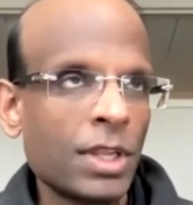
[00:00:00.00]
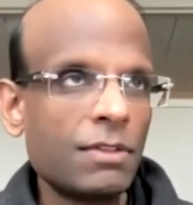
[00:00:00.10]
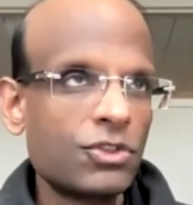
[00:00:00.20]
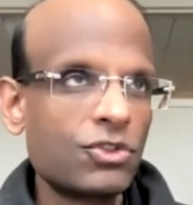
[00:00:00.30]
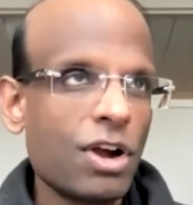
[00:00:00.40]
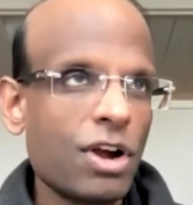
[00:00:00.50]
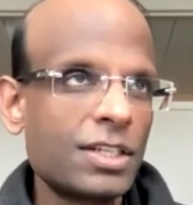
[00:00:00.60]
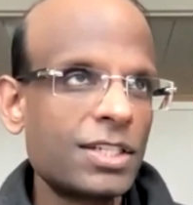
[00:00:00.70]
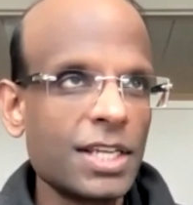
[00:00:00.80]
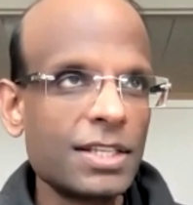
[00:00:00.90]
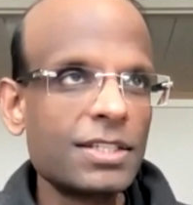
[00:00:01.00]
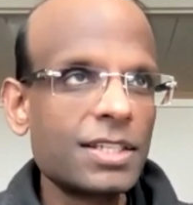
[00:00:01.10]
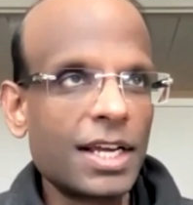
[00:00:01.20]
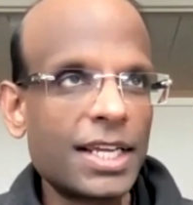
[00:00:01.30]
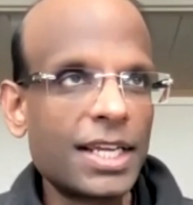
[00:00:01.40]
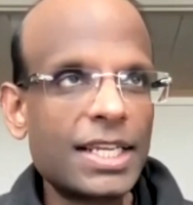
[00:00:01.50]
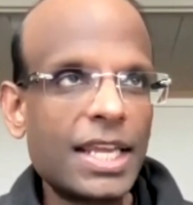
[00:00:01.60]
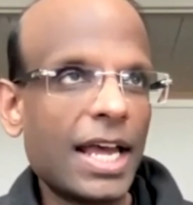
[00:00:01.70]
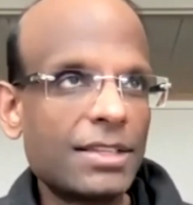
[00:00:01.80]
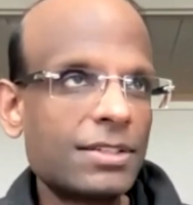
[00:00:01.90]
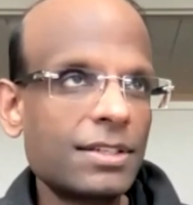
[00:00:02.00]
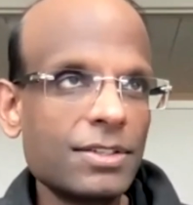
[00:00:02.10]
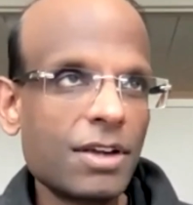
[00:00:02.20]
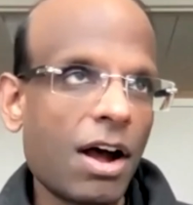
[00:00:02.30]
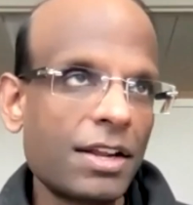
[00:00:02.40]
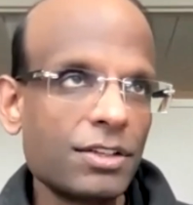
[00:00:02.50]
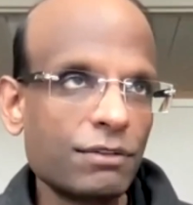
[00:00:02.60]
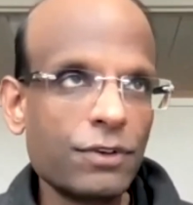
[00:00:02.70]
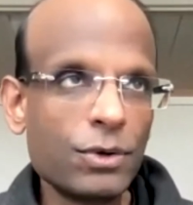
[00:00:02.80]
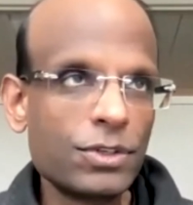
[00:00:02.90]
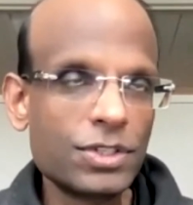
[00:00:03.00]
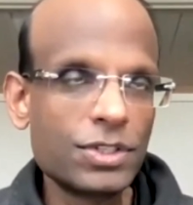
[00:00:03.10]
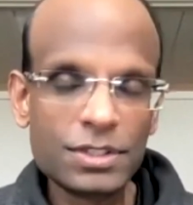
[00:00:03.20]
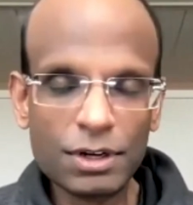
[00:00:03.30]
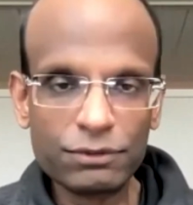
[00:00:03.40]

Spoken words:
And the strong sense I get in talking to folks,